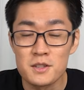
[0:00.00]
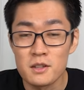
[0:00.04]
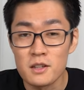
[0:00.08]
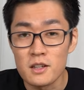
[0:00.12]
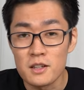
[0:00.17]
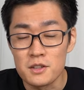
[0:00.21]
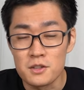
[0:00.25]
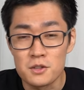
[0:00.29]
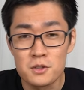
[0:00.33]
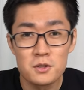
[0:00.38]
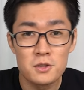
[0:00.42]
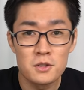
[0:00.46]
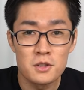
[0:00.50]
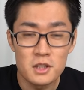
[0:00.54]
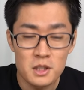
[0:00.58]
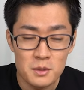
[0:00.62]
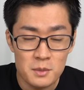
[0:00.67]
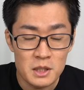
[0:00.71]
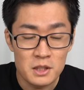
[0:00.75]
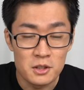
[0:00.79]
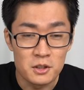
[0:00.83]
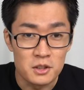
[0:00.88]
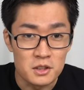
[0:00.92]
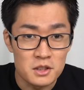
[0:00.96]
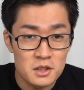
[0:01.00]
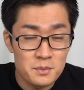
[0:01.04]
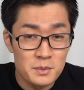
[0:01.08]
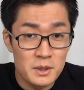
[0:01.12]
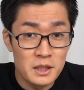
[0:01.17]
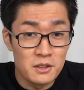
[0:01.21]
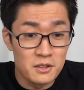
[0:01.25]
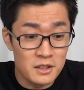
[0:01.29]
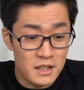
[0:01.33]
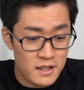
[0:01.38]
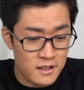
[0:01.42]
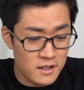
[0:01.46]
Next, I'll
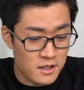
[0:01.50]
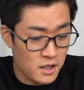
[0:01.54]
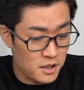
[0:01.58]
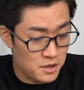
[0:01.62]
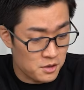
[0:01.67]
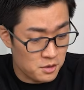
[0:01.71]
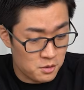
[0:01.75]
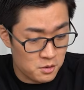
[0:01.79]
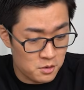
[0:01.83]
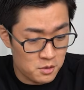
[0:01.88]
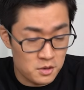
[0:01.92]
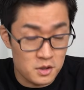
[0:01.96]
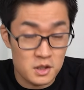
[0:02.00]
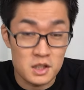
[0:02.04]
accelerate gradually.